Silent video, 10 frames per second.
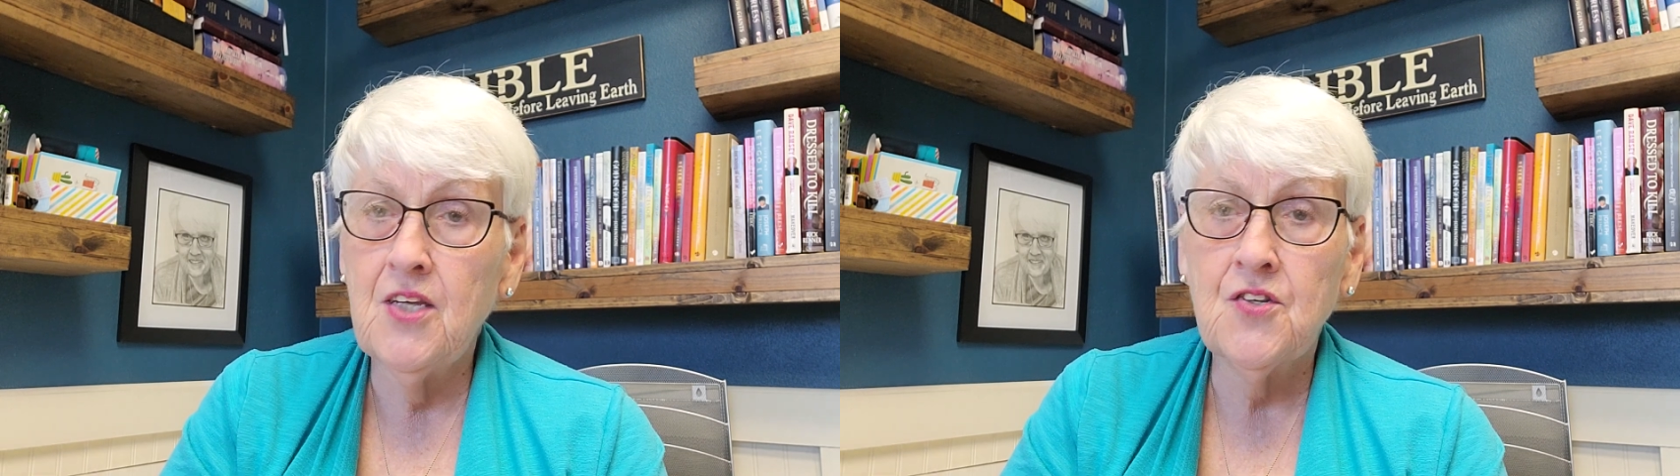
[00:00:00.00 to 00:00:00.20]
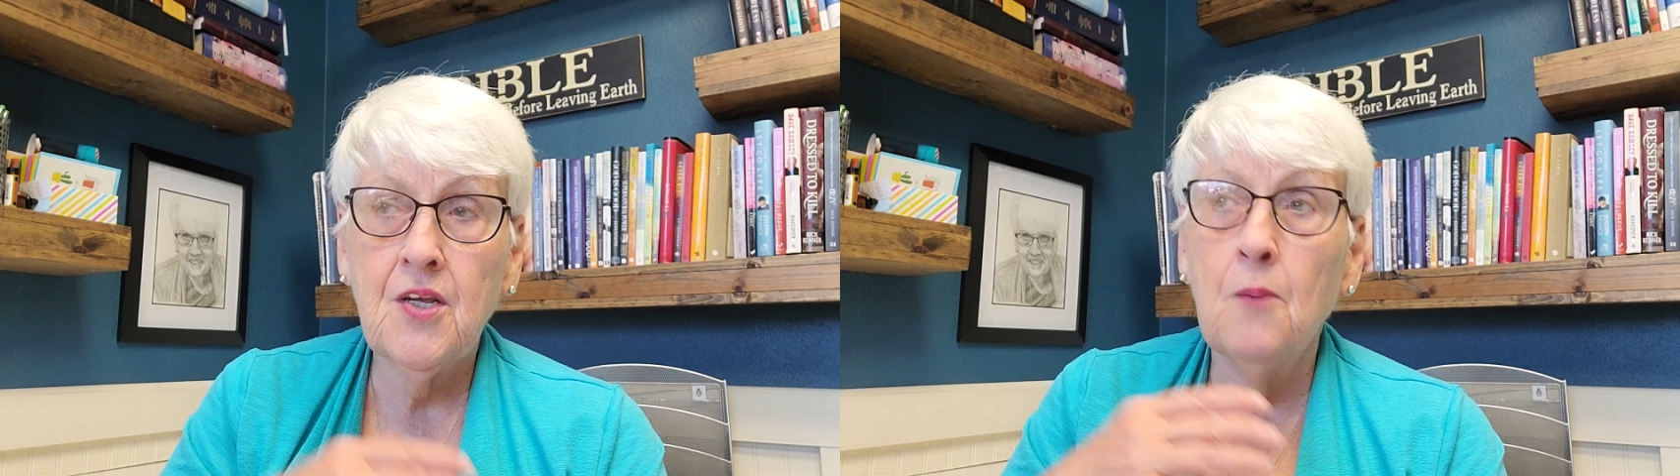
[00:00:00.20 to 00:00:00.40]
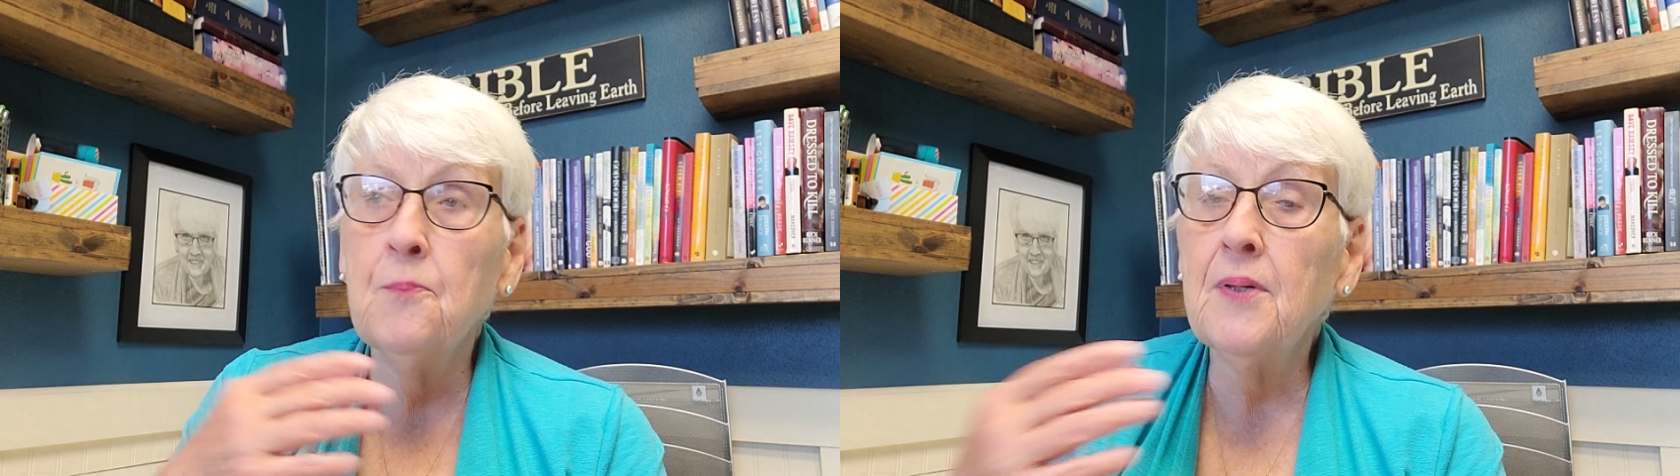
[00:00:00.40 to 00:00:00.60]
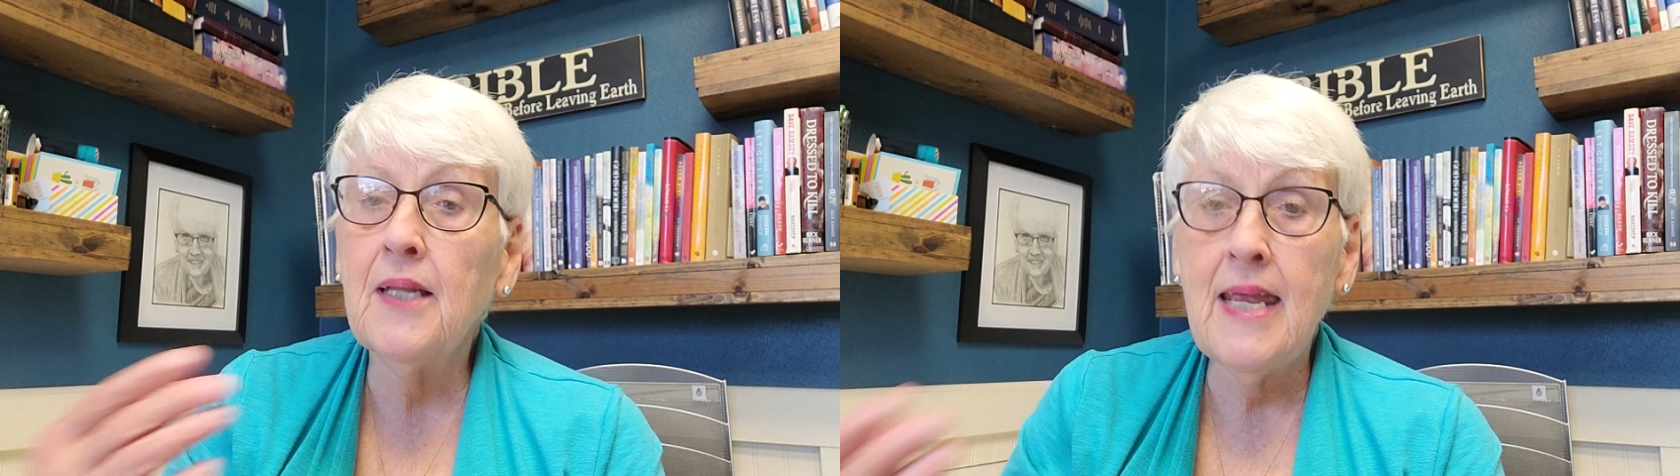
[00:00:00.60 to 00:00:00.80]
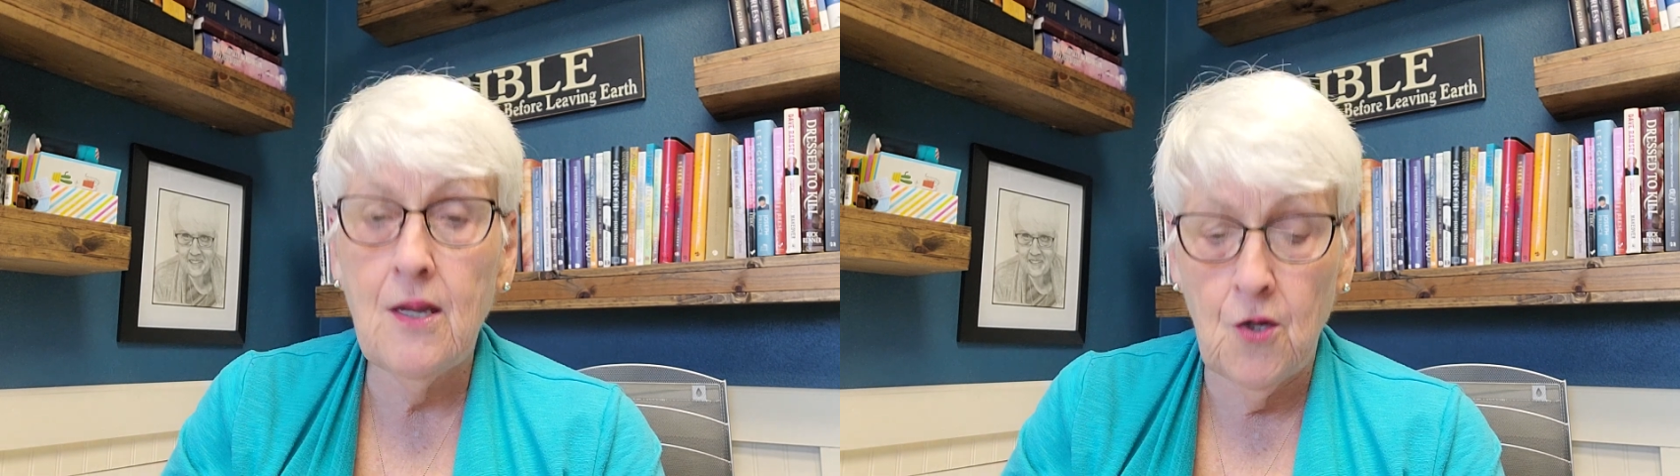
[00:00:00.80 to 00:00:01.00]
His
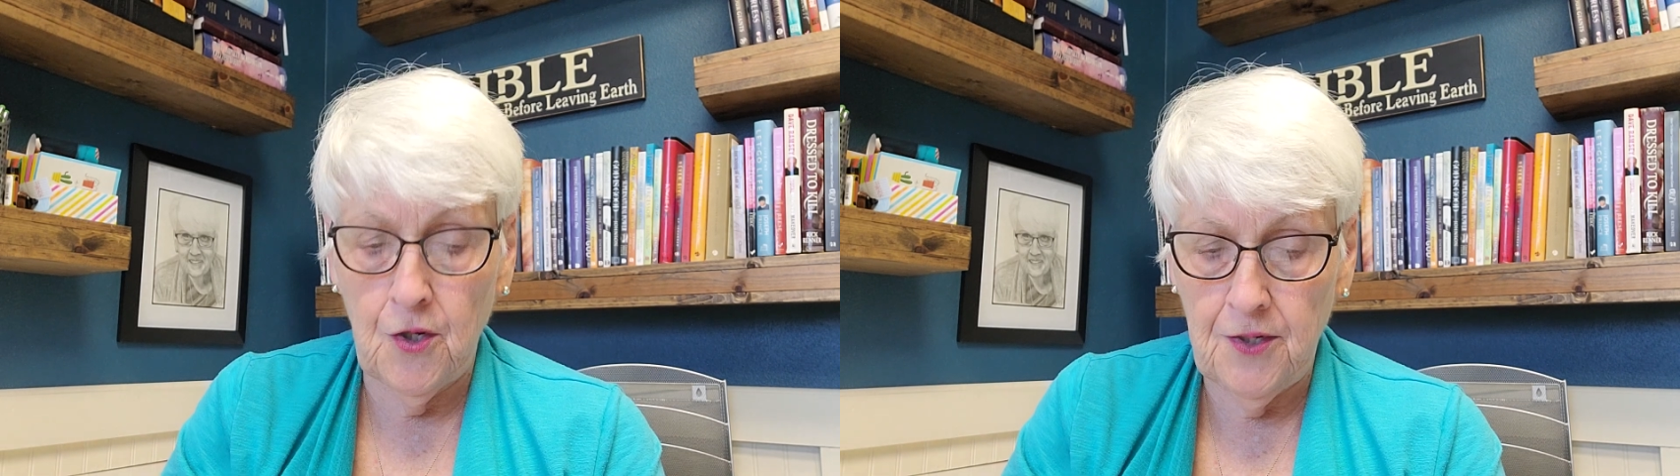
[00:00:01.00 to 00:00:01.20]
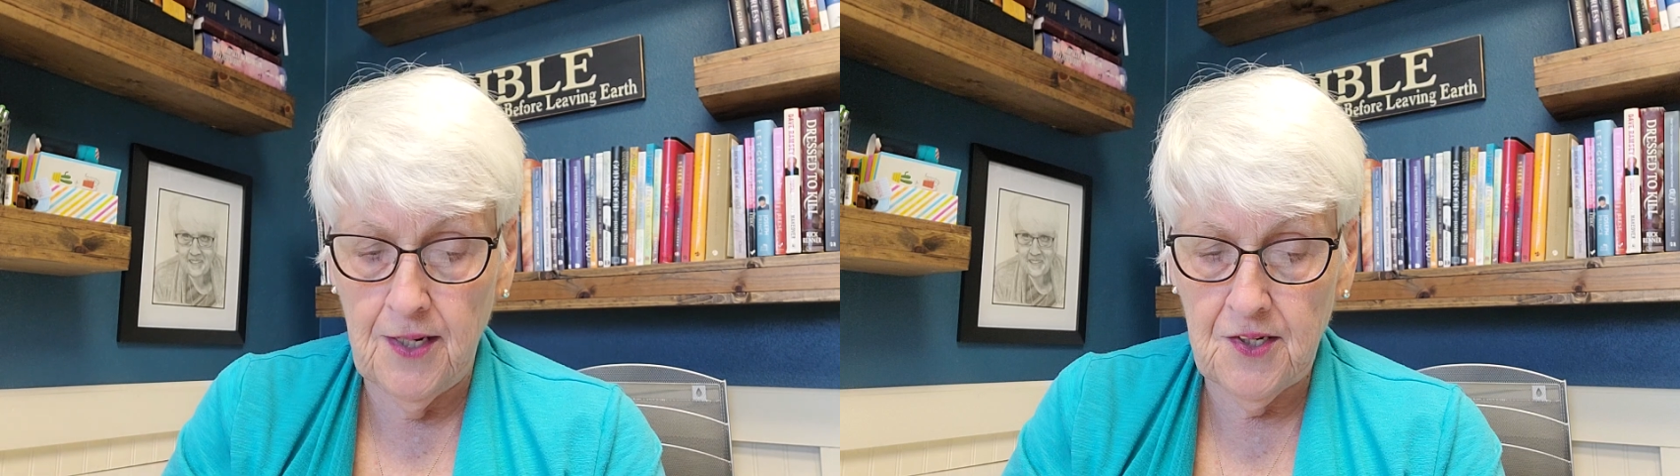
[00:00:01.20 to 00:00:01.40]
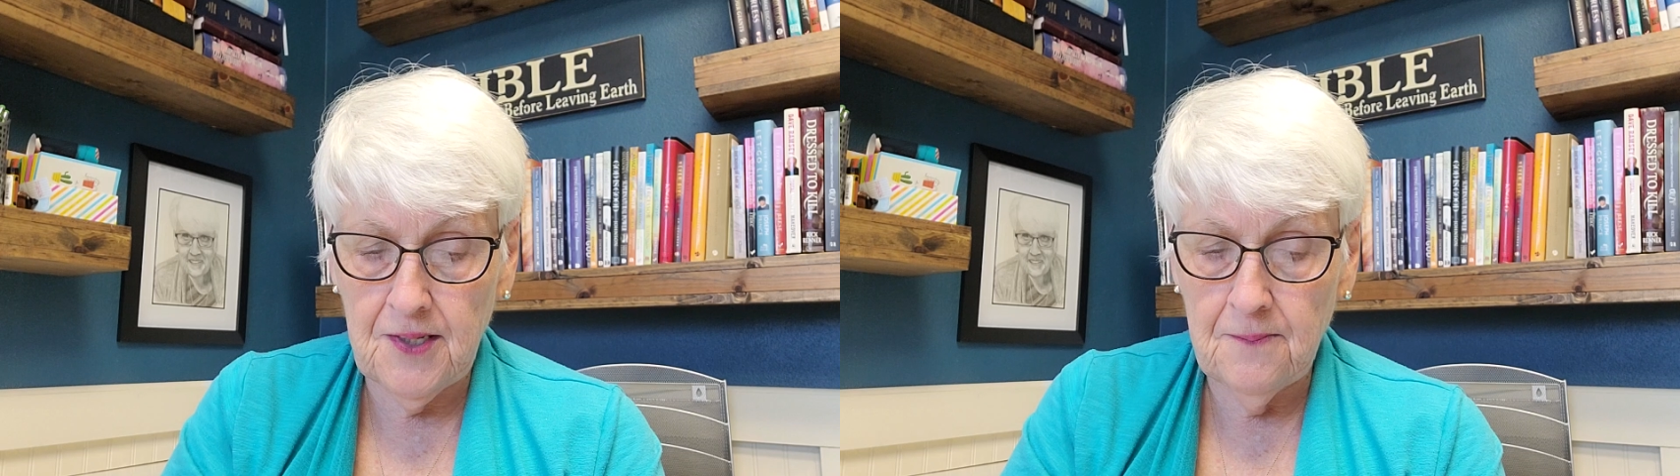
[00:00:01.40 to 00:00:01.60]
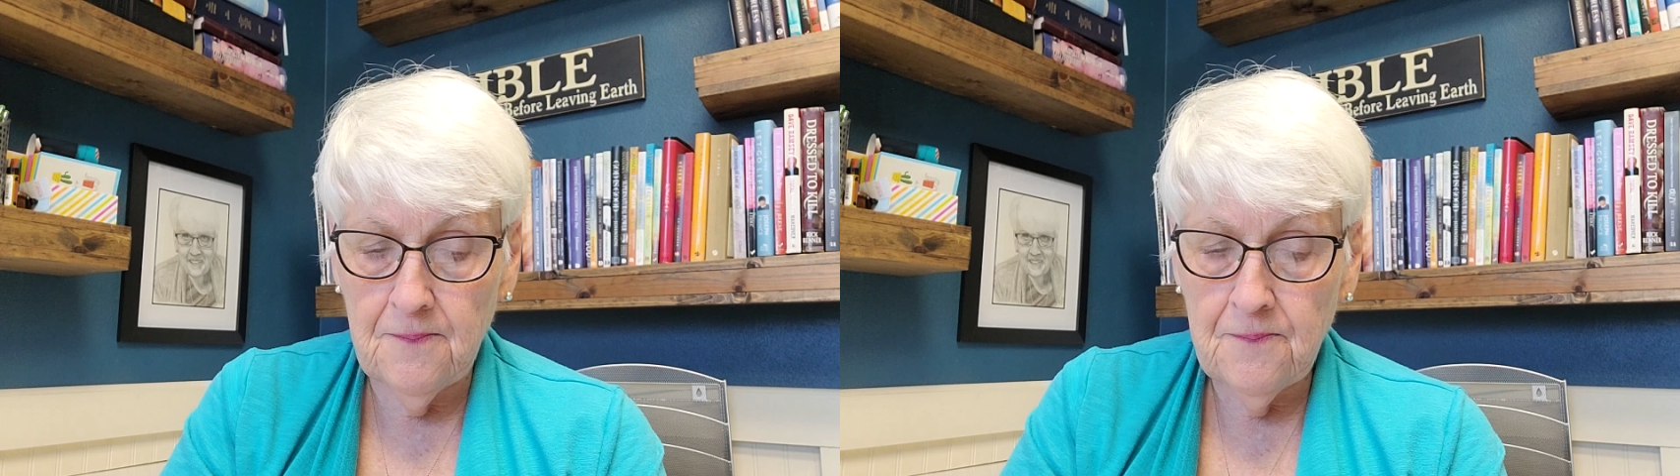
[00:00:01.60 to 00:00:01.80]
complete goodness.